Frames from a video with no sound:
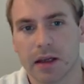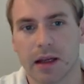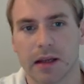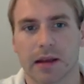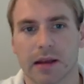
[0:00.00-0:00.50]

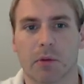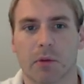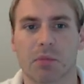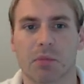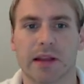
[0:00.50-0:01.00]
and then I were
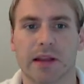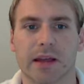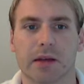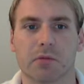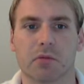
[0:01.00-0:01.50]
to
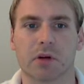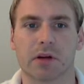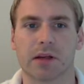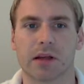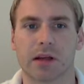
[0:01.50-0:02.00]
play rook
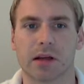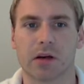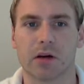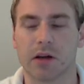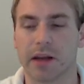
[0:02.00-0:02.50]

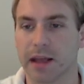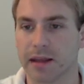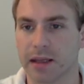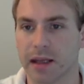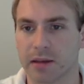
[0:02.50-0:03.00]
on
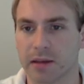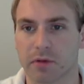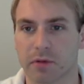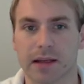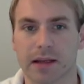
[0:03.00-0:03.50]
the 8th
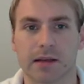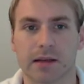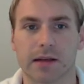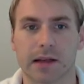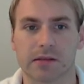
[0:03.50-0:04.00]
rank
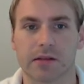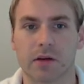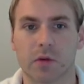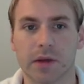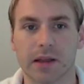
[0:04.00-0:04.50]
next to the
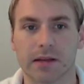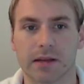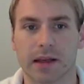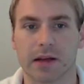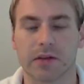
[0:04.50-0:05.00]
queen to
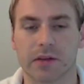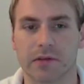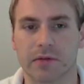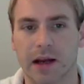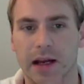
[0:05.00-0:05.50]
take on
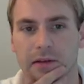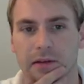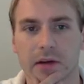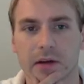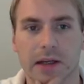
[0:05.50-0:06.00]

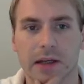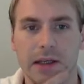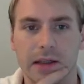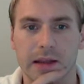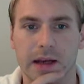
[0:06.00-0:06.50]
c5,
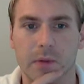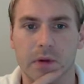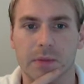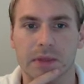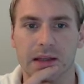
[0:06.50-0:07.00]
then I would
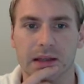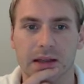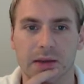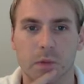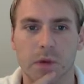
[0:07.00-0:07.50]

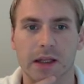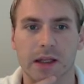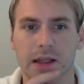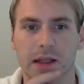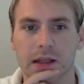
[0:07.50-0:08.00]
immediately
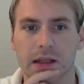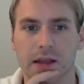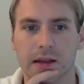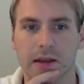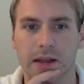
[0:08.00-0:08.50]
win
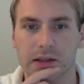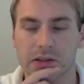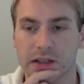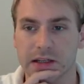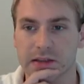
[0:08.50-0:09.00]
the
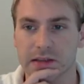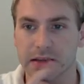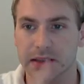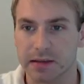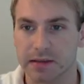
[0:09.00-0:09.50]
exchange at
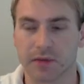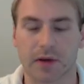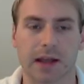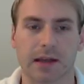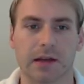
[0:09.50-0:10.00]
least if I
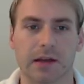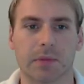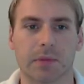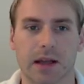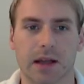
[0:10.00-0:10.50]
had to give up
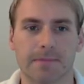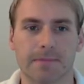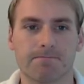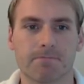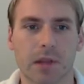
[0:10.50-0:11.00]
the knight.
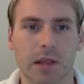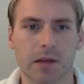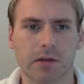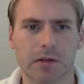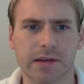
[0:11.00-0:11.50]

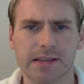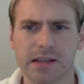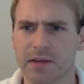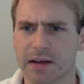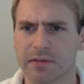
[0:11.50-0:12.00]
So let's see
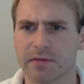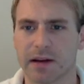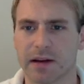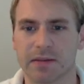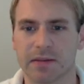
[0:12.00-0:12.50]
if I can
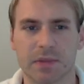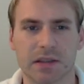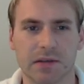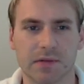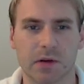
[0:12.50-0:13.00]
find a
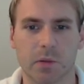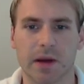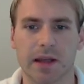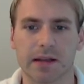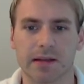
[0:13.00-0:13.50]
specific
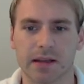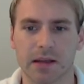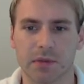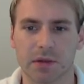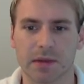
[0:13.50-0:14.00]
way to
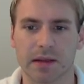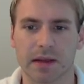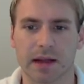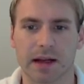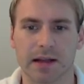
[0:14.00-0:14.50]
implement
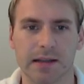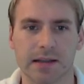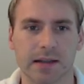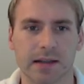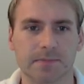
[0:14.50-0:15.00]
that idea.